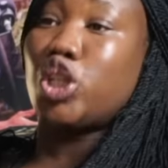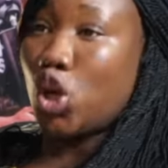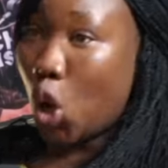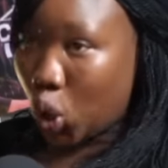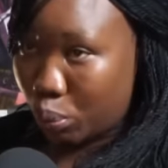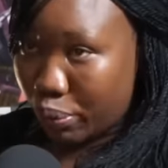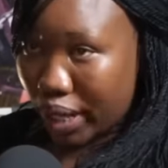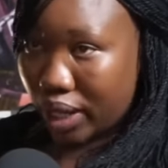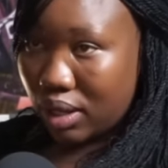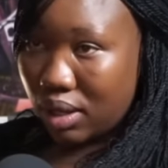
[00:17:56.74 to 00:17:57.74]
called
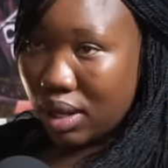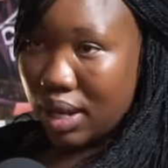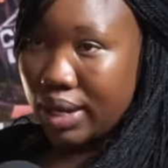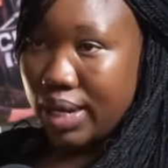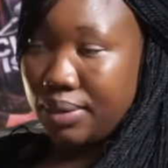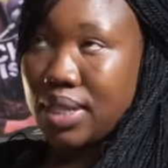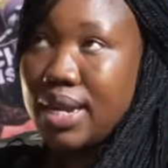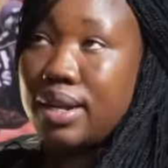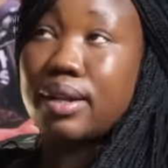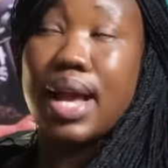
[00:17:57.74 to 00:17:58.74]
back. And then
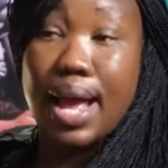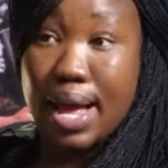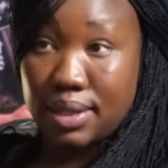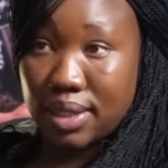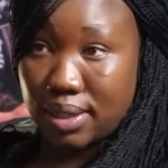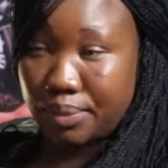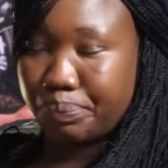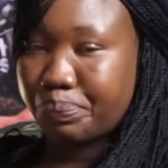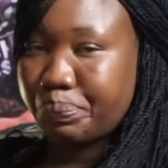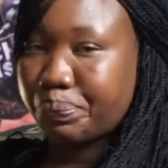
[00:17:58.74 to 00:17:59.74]
suddenly I answered.
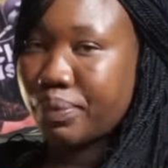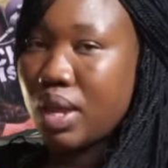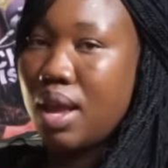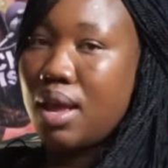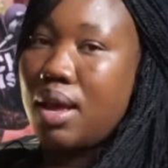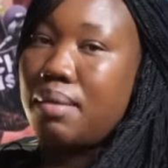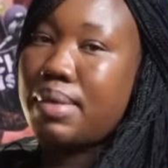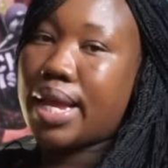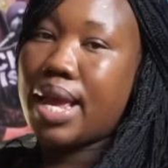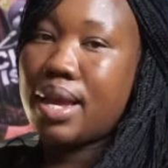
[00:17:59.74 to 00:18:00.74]

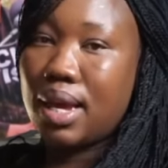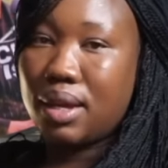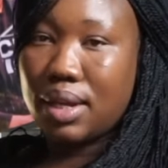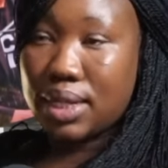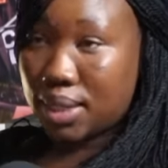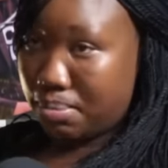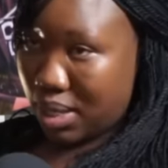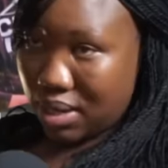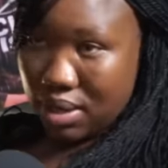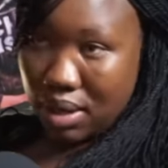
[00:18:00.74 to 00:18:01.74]
I'm like, hey, it's
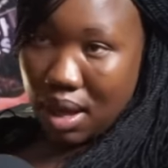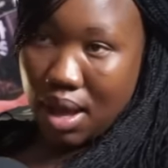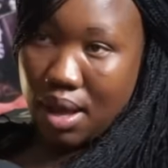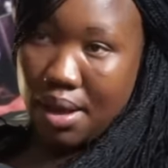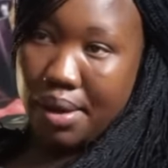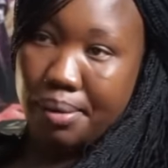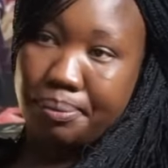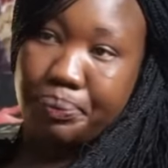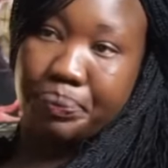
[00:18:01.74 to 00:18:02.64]
me. I'm